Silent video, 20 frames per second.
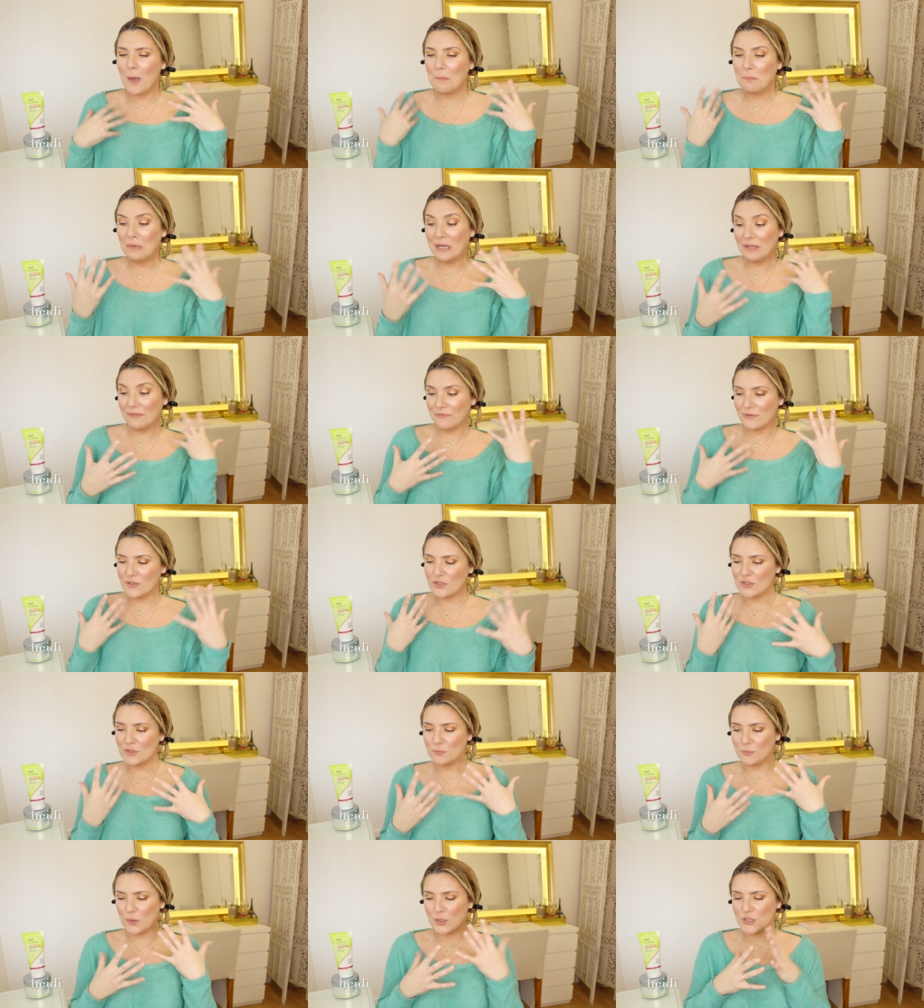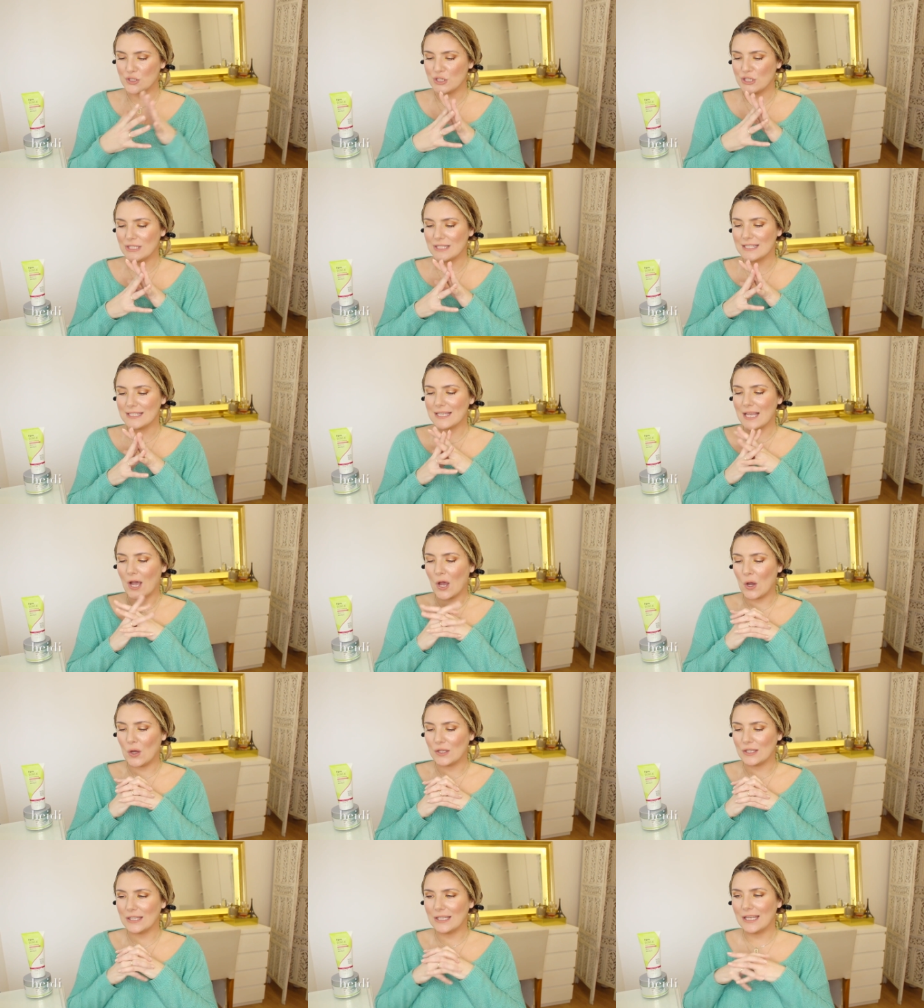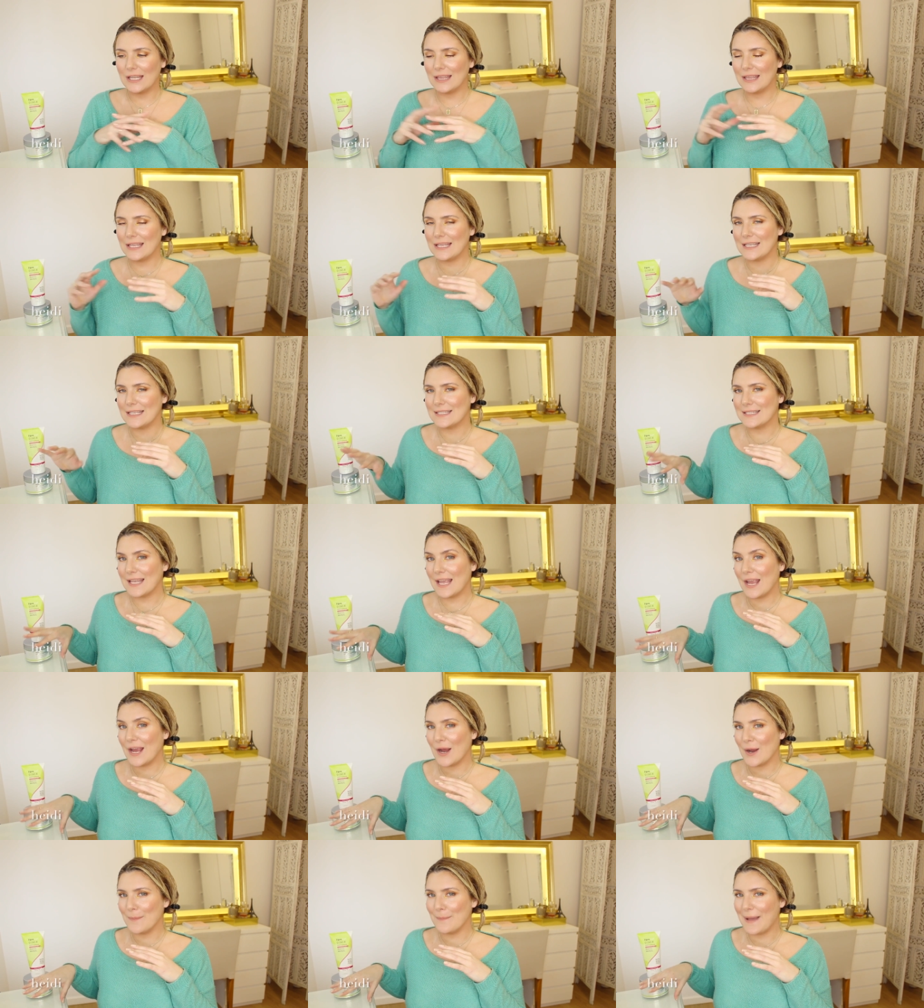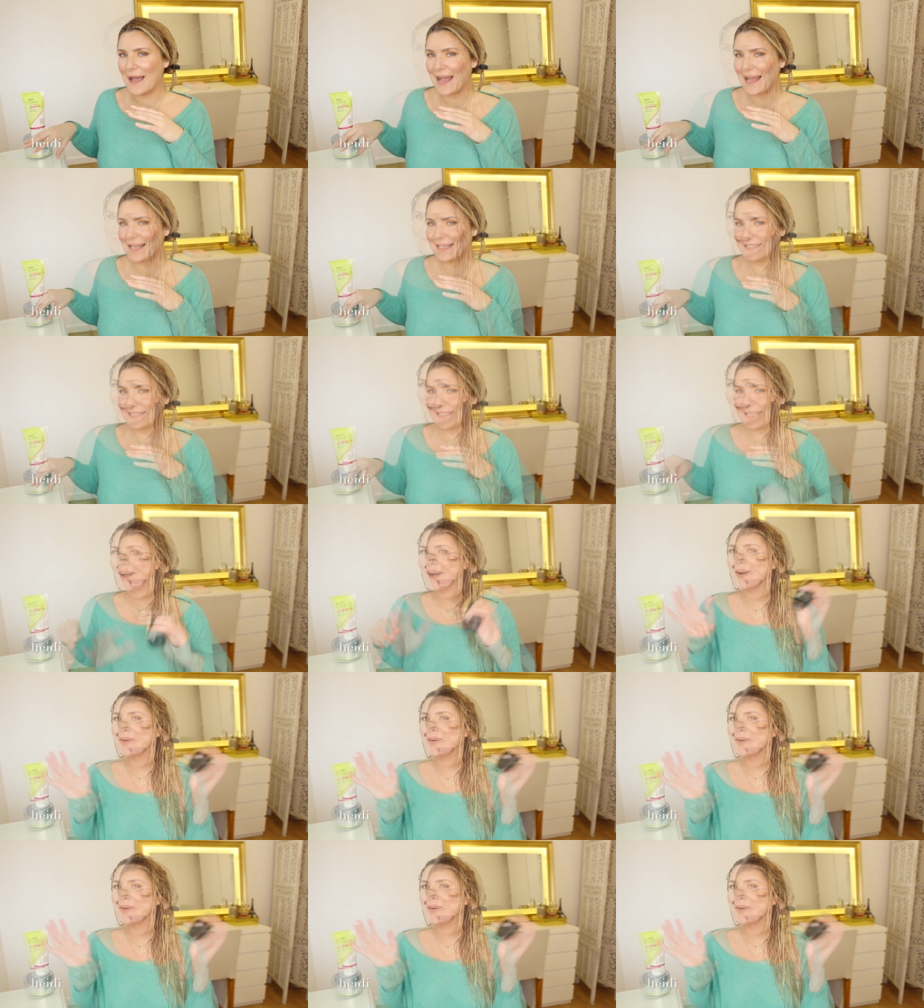my first impressions on these hair masks.